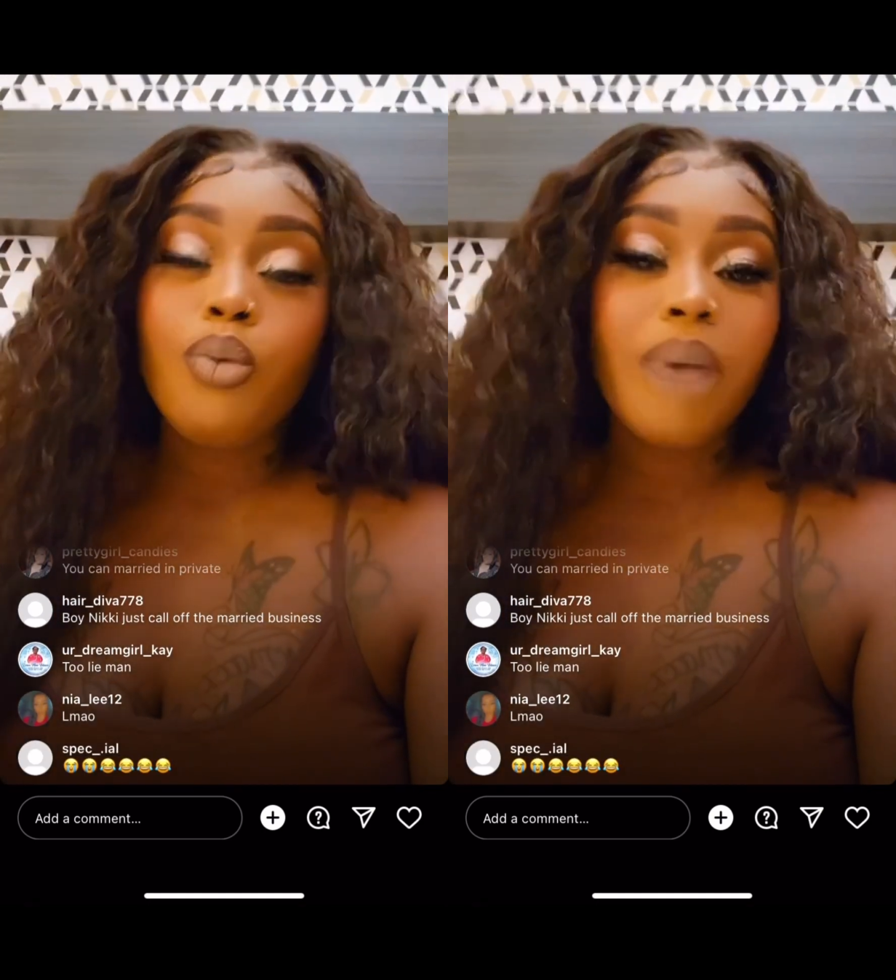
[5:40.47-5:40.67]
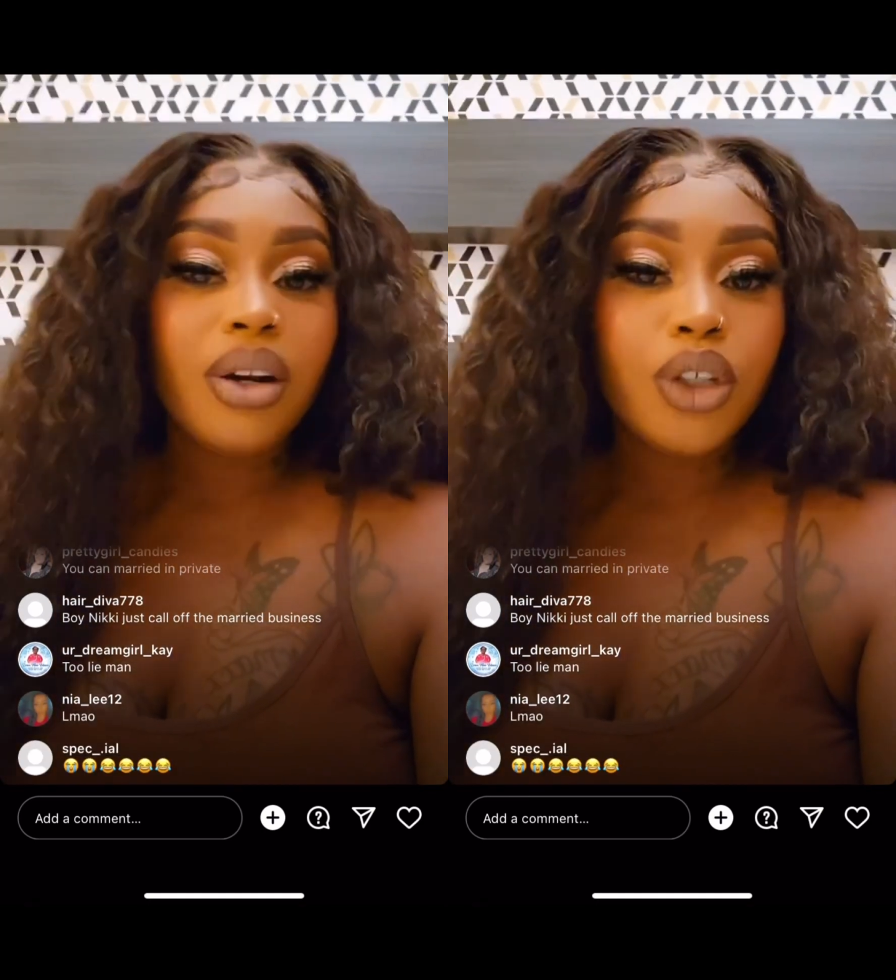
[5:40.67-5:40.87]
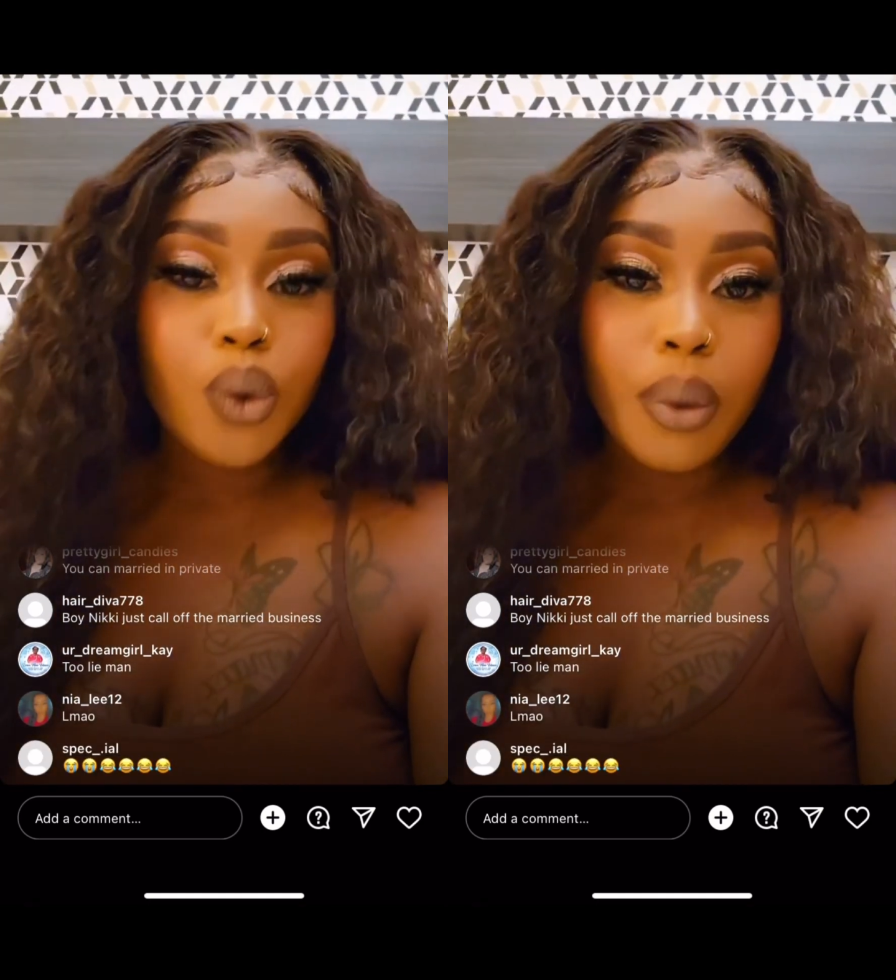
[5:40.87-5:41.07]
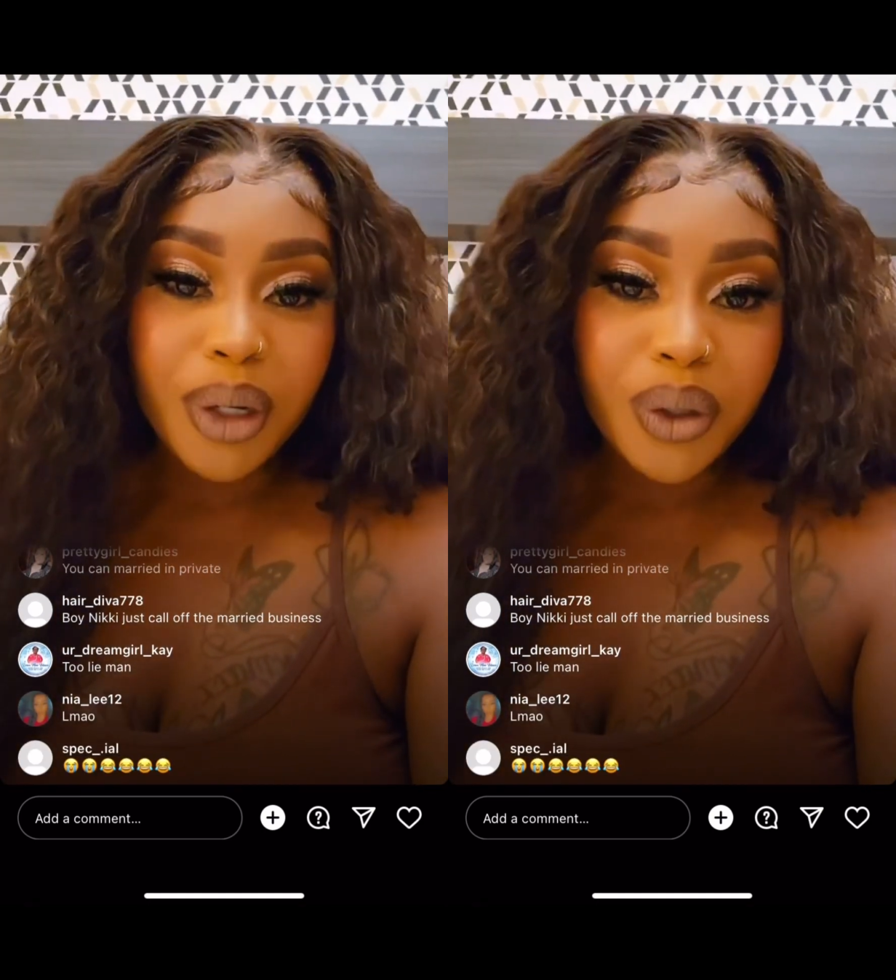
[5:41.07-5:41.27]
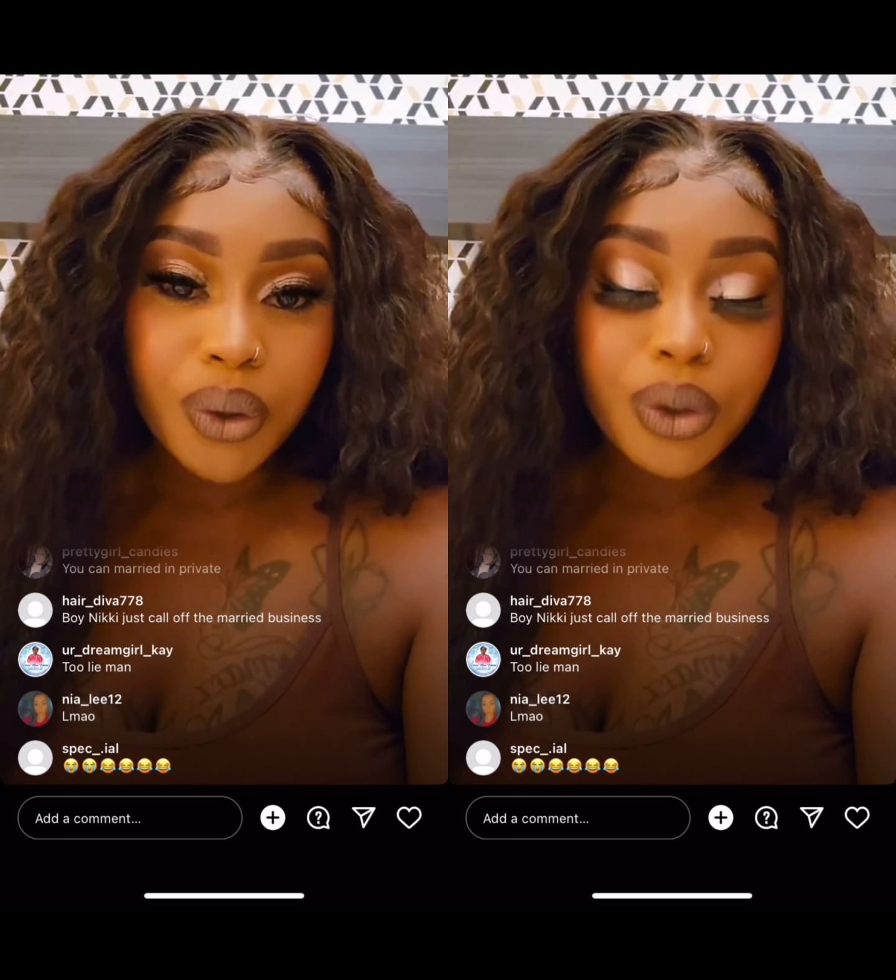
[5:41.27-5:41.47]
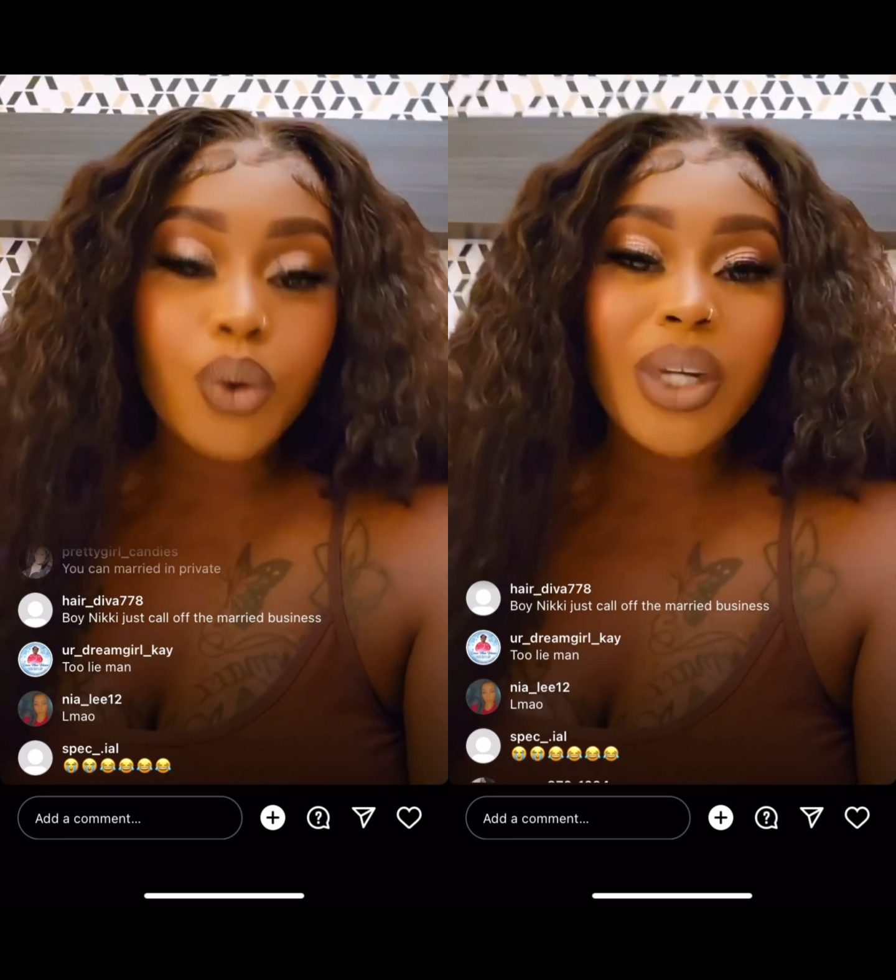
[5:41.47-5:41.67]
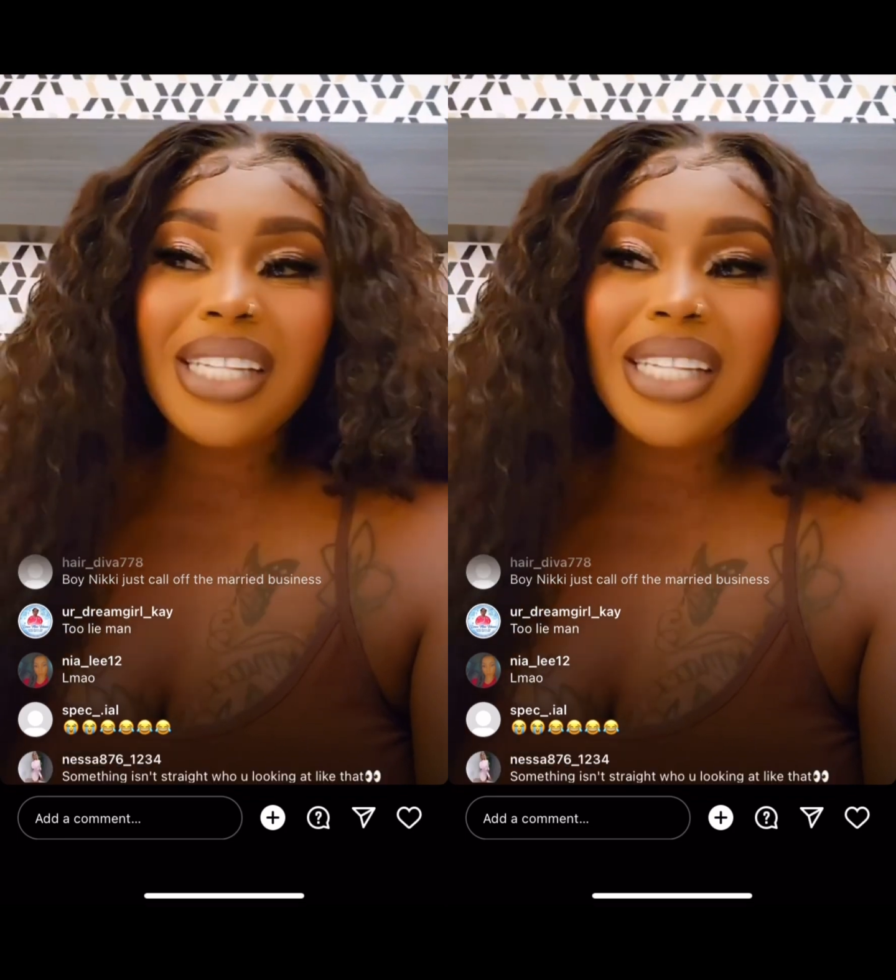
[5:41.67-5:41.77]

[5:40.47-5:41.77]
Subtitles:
The woman not show me nothing.